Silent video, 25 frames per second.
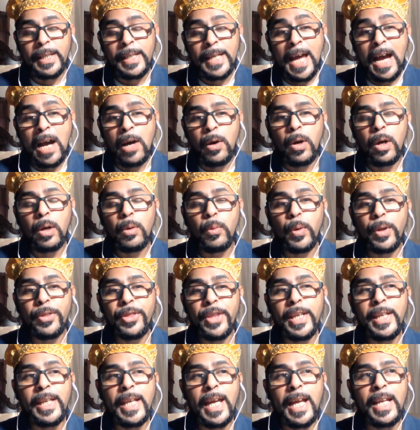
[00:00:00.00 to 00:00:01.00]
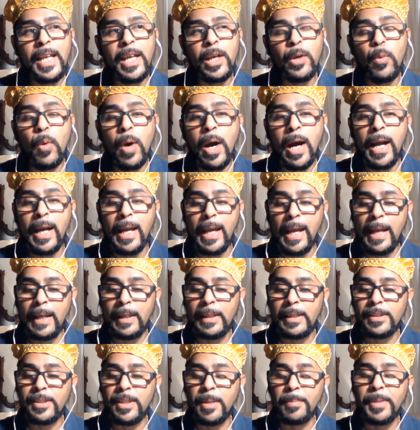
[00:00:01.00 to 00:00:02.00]
Now, within Elegua, and
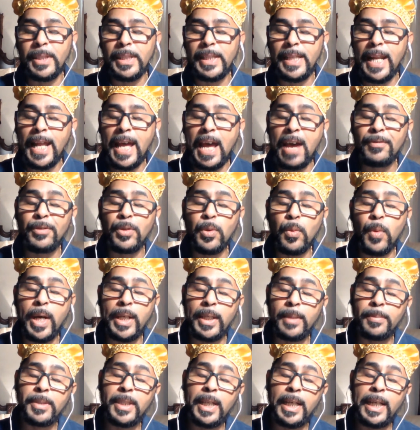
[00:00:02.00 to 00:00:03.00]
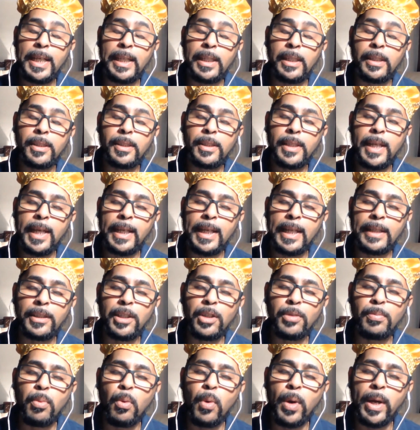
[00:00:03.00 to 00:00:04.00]
there's something that I have to wind up saying at
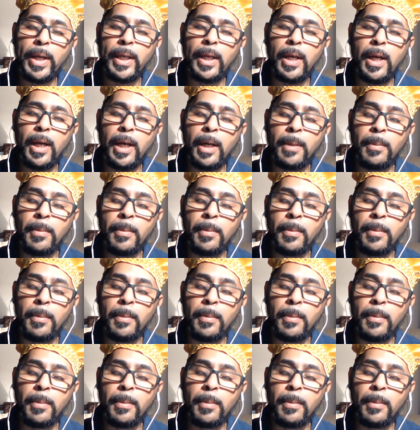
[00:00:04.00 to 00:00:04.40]
this point,